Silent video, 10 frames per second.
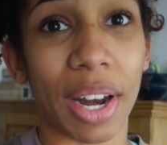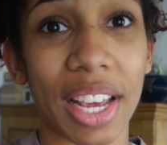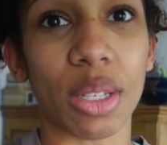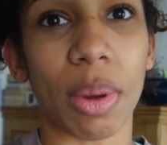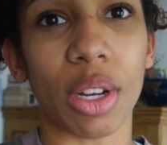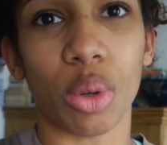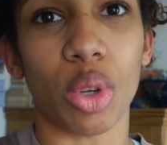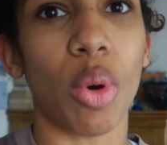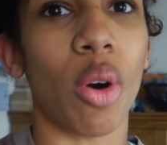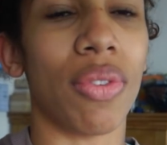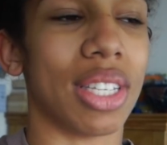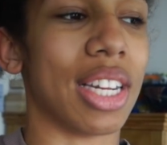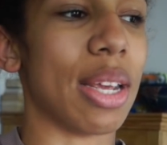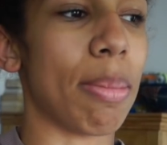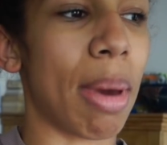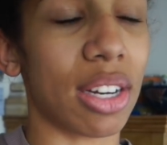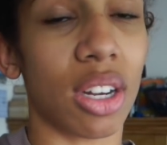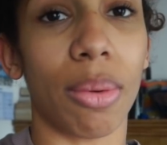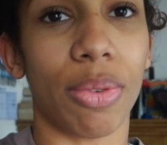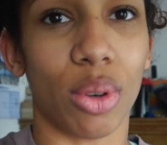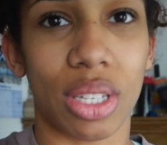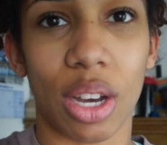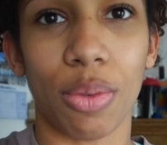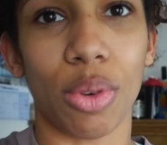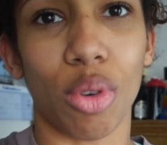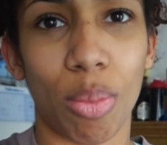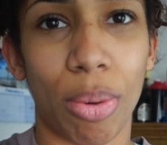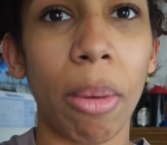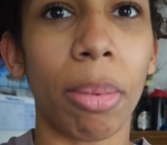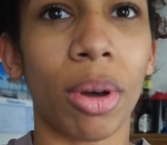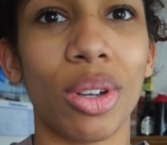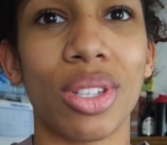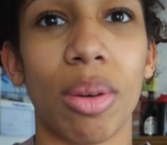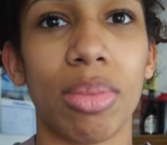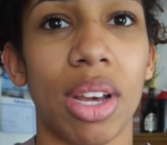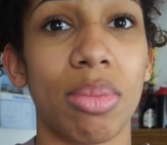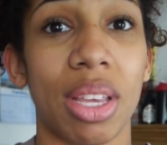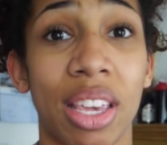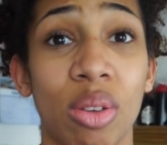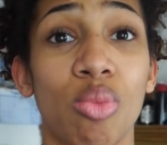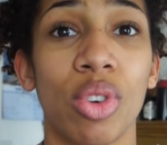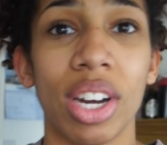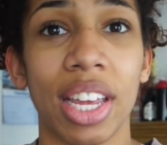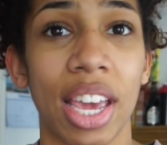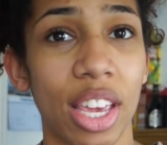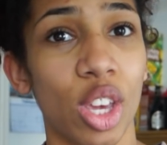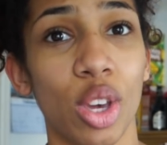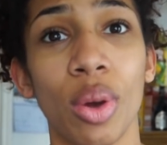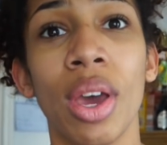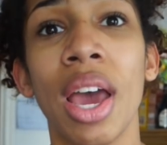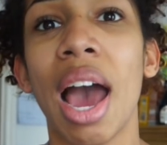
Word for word: please make sure you obviously make time for yourself when you're on prep, because sometimes it can really hit you,